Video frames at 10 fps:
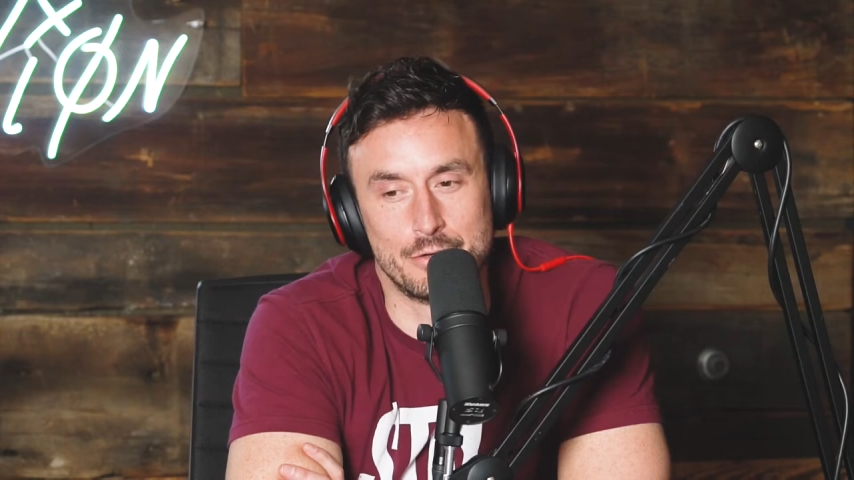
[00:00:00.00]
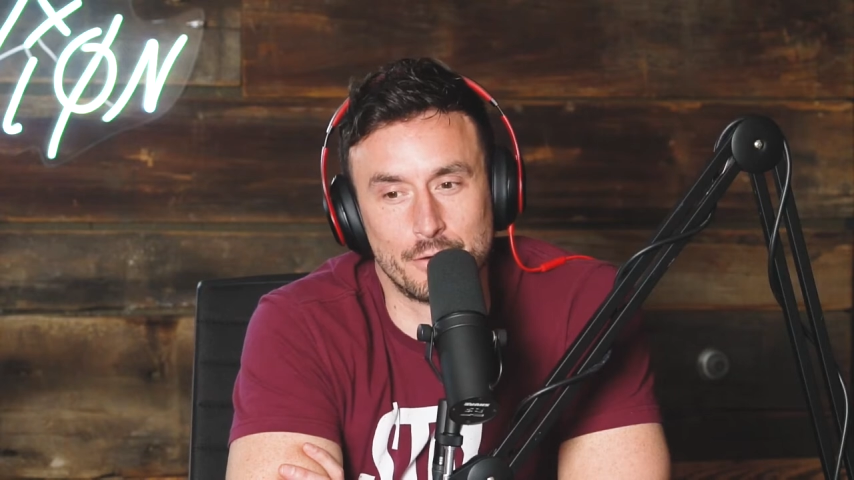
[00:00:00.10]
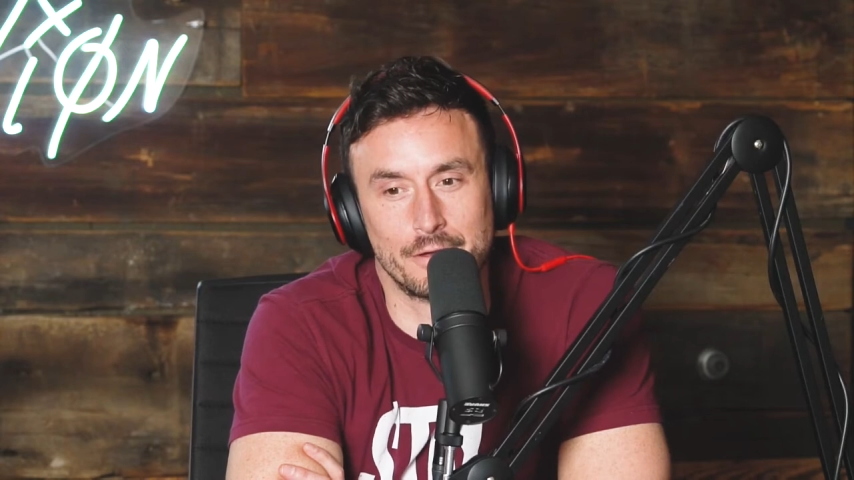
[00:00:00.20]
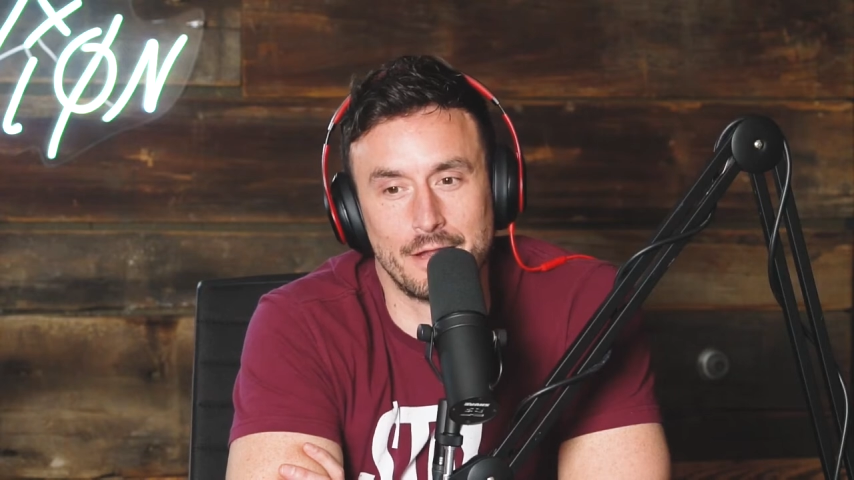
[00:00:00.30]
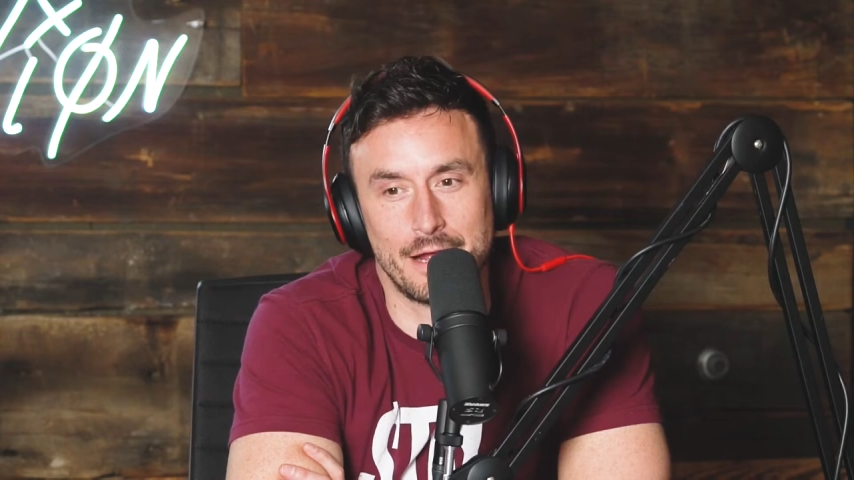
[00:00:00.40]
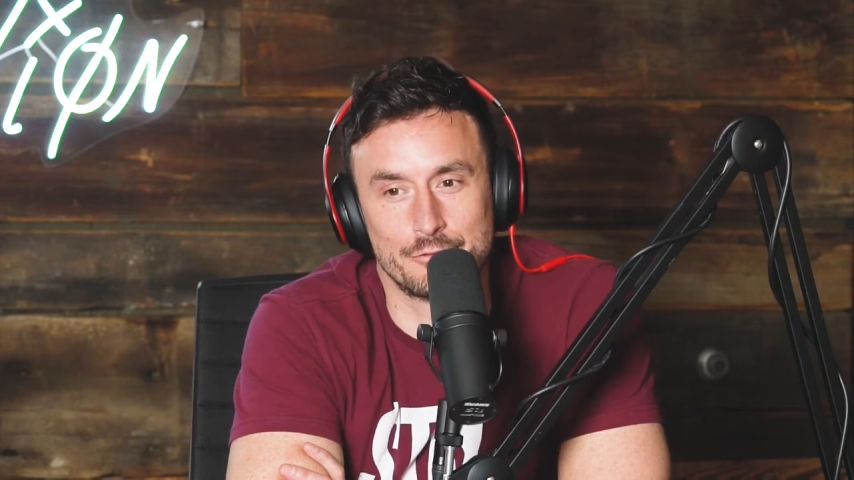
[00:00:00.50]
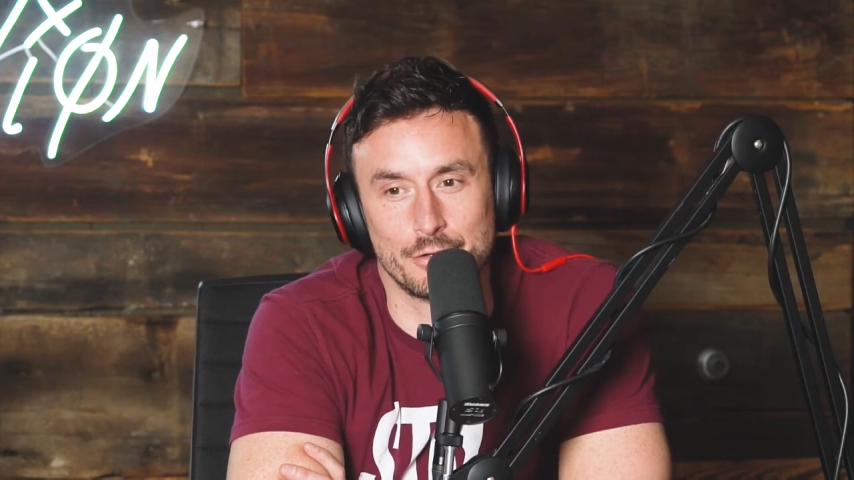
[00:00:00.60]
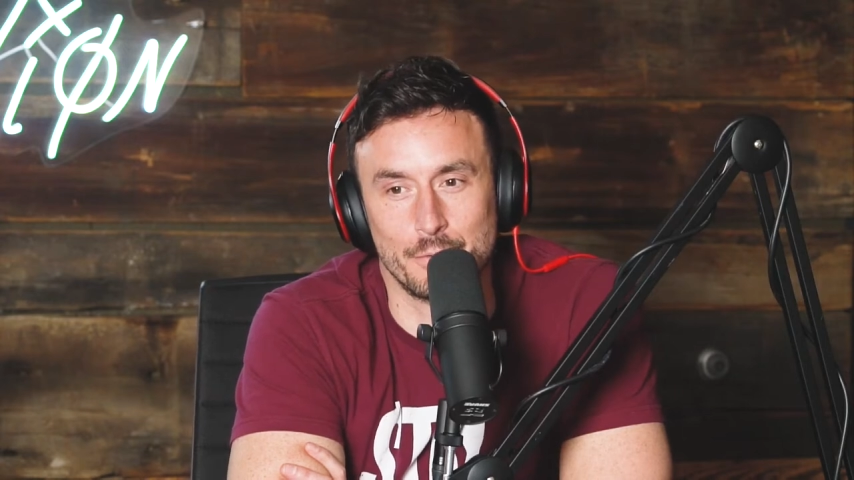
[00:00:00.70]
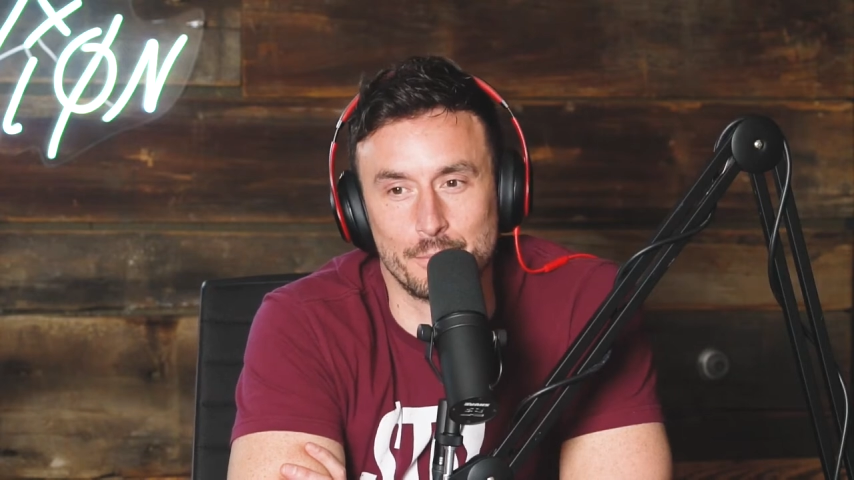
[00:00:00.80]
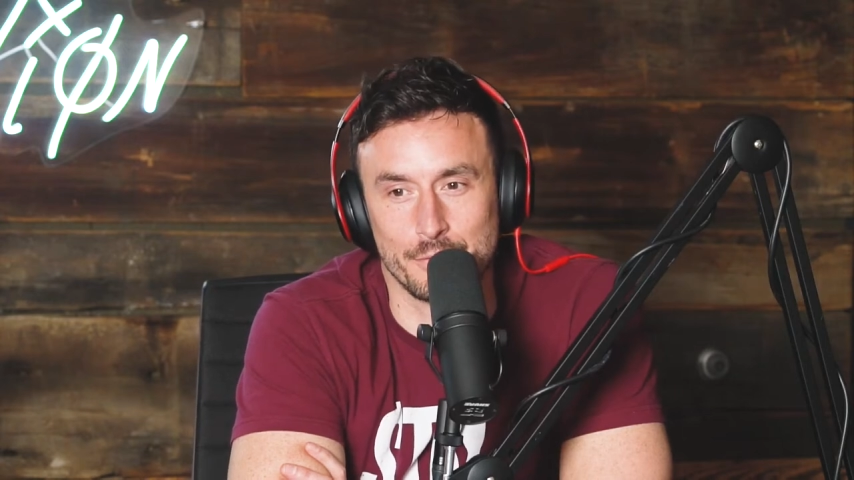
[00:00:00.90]

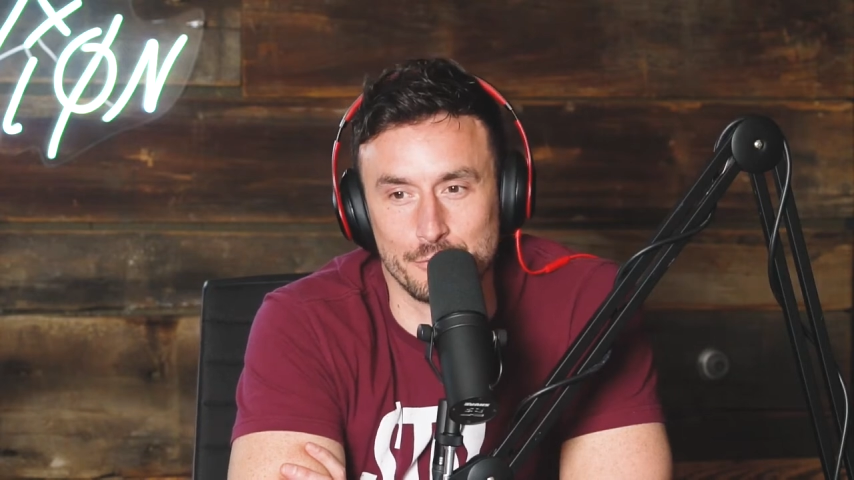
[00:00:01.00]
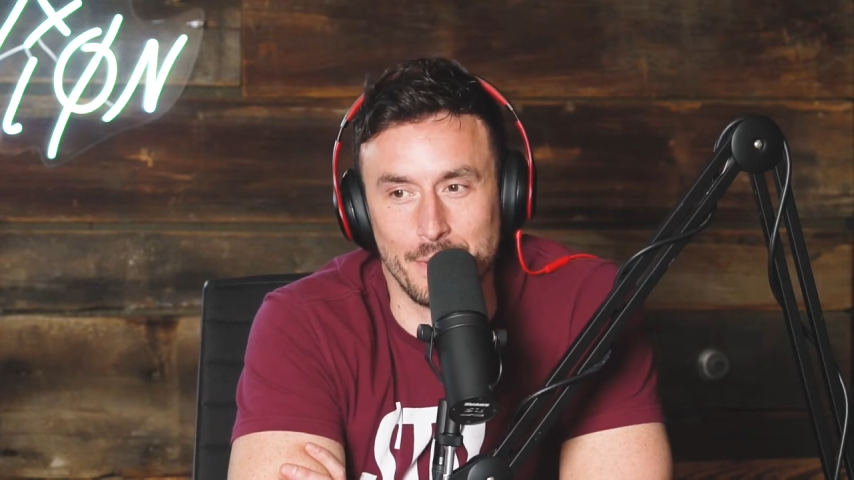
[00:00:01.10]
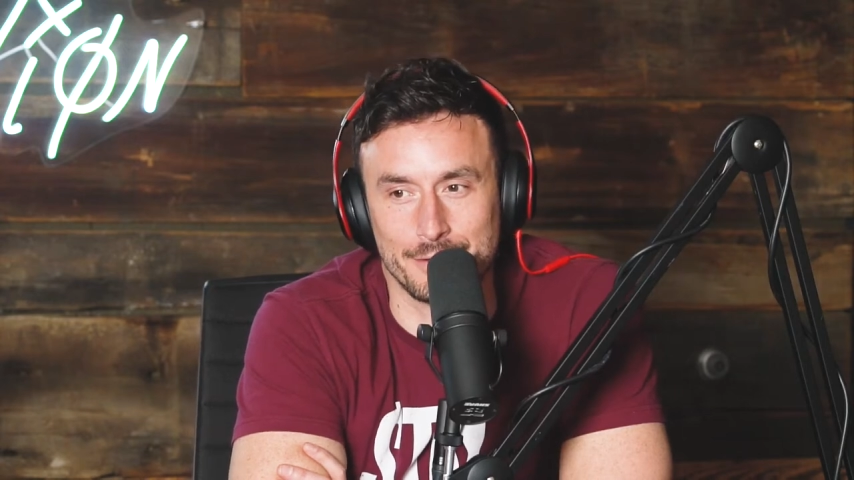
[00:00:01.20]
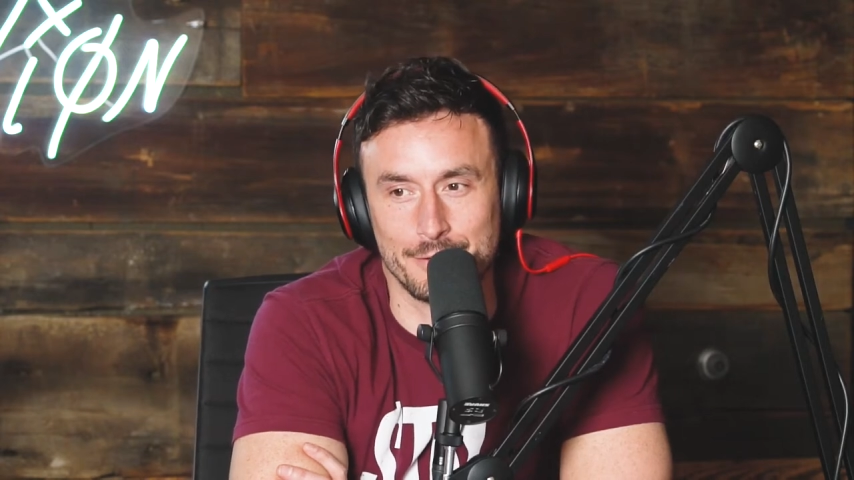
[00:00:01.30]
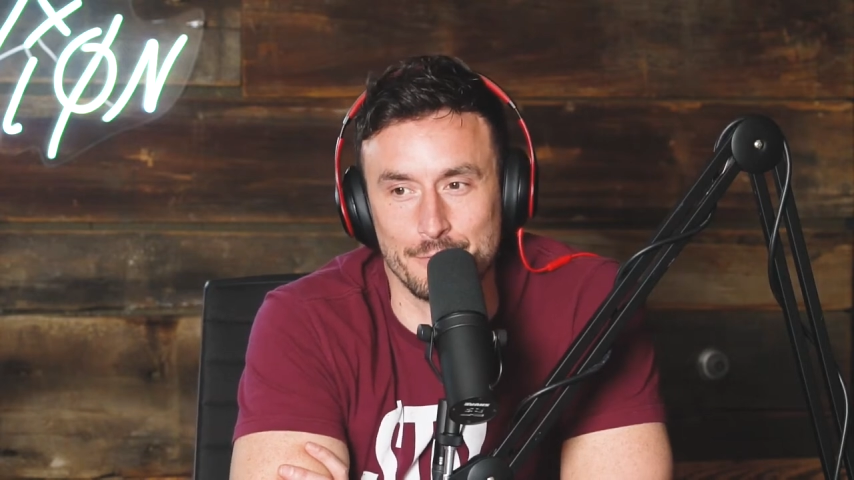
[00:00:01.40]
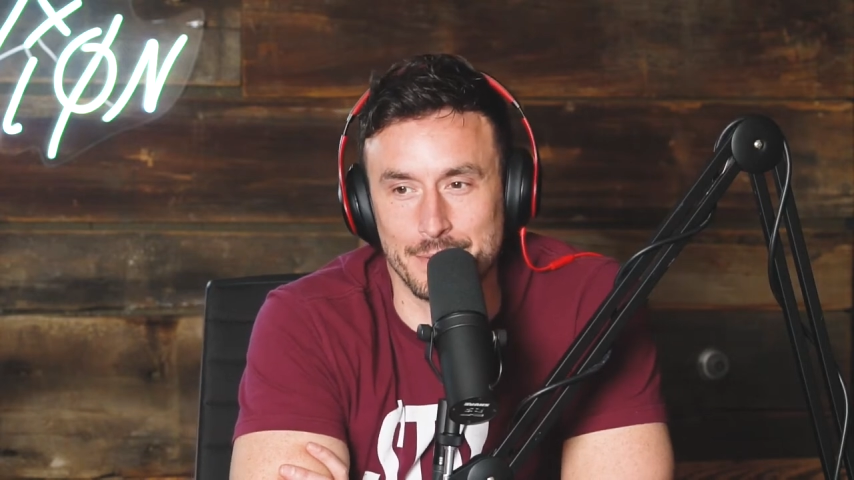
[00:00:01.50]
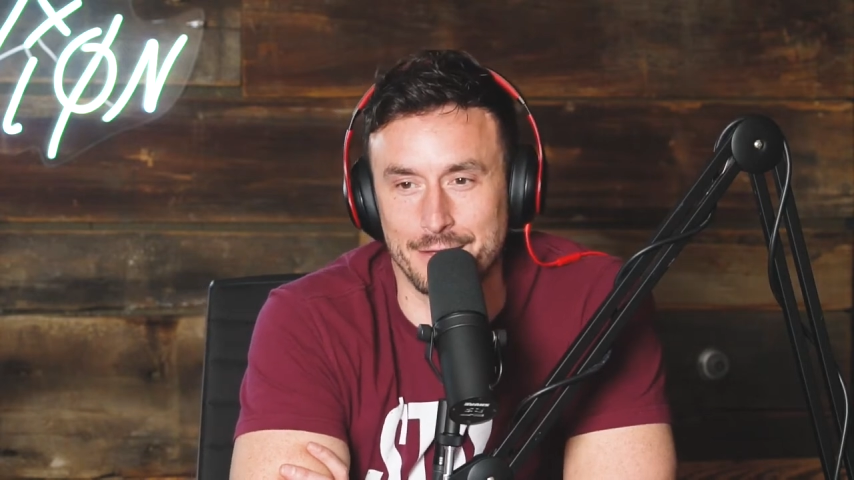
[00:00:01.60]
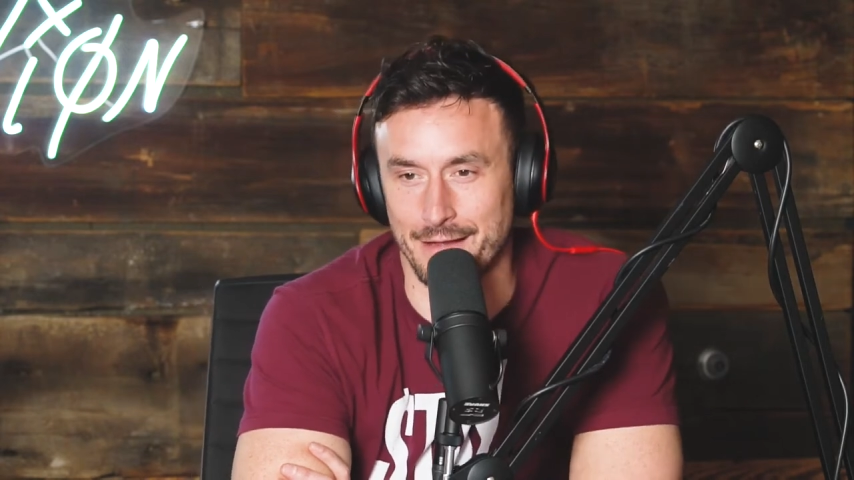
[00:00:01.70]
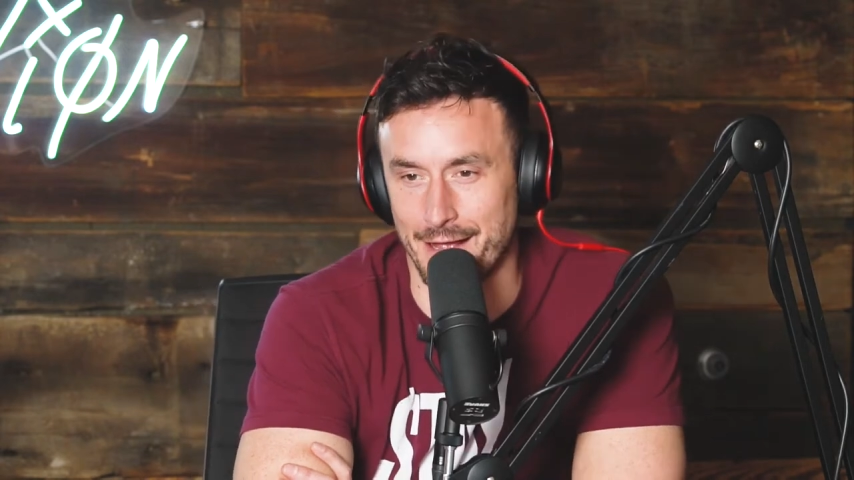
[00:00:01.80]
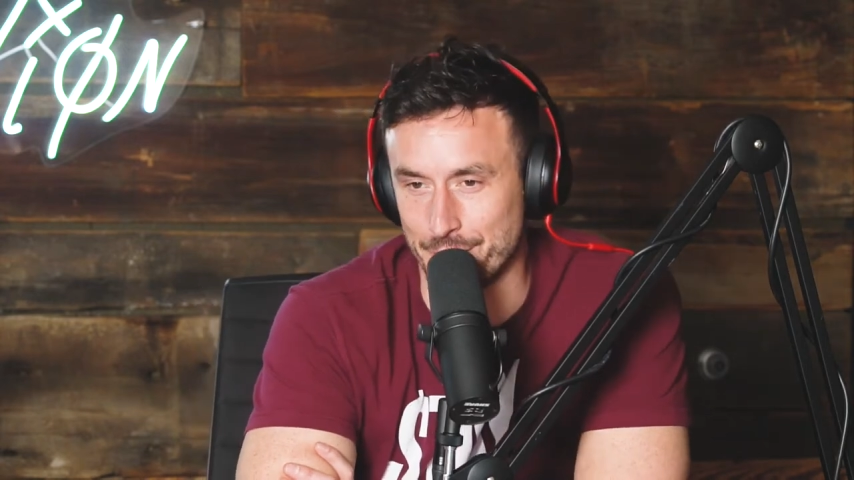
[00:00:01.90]
neurological perspective
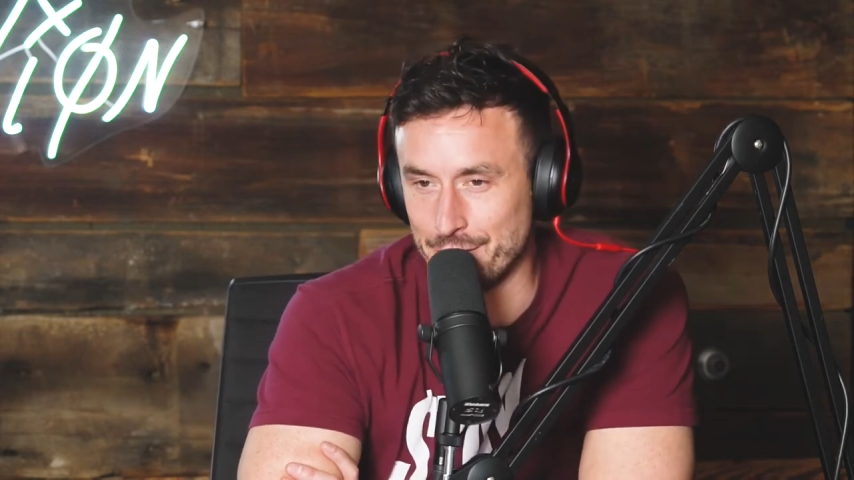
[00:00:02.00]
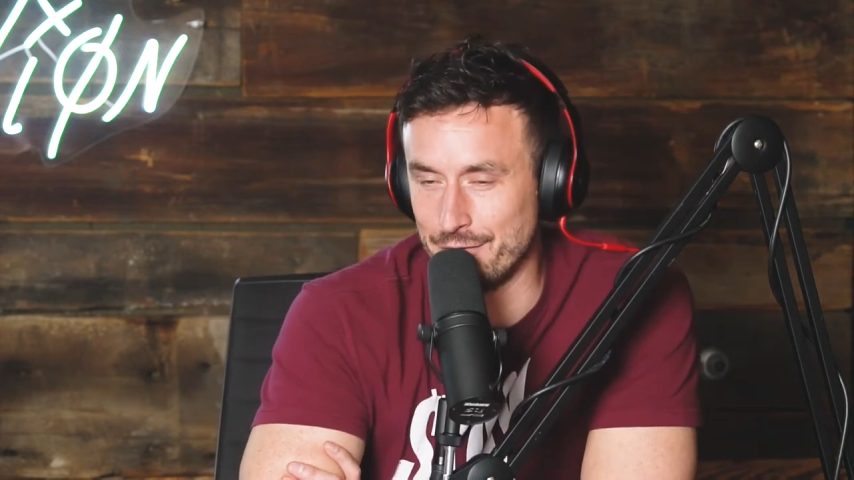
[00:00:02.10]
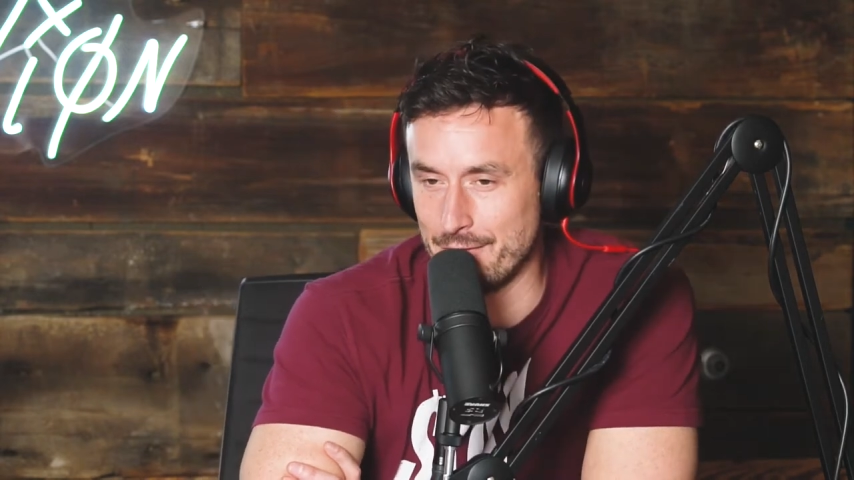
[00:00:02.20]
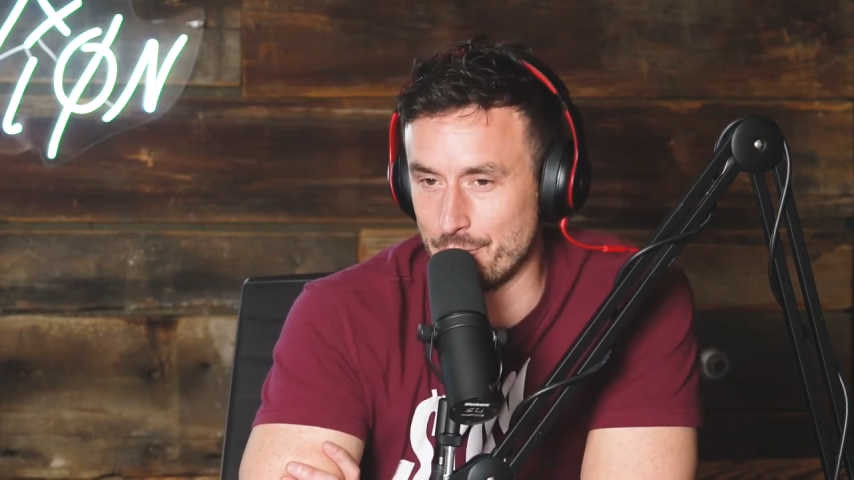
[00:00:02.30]
because obviously